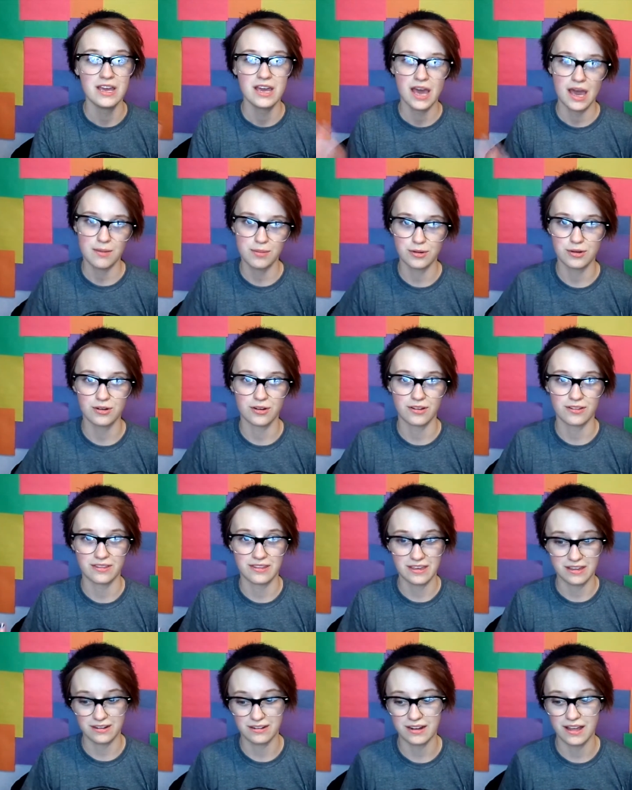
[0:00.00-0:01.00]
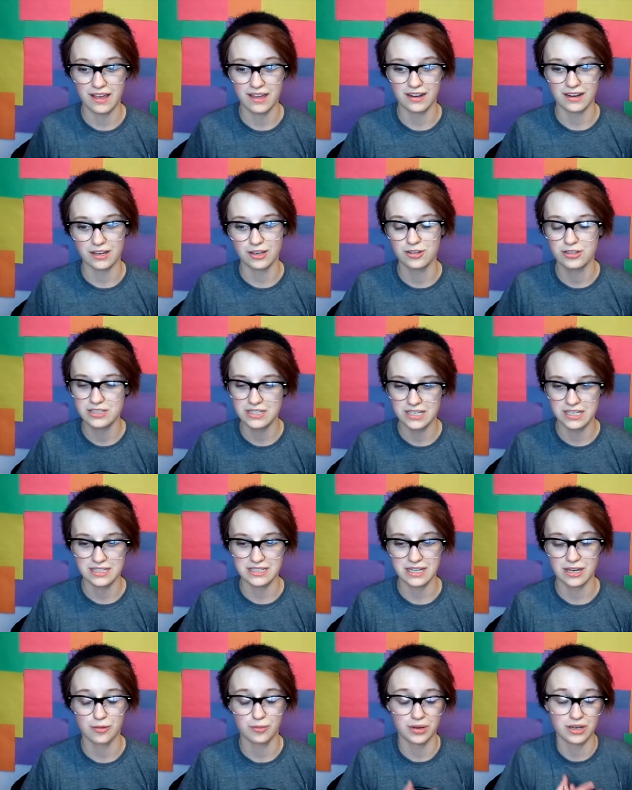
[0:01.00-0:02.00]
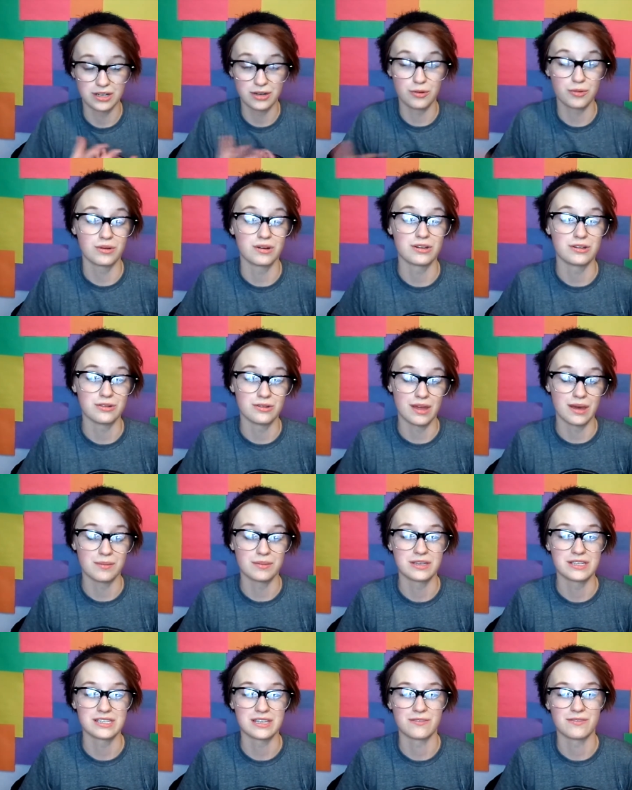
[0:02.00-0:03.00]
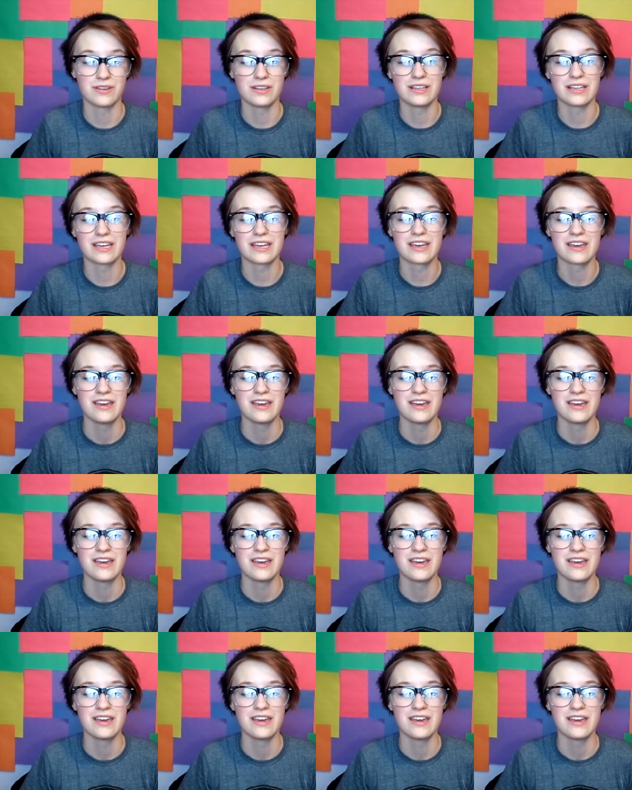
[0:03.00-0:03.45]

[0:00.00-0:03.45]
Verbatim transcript: I put it on the internet and I could take it down, but I don't want to do that because I feel like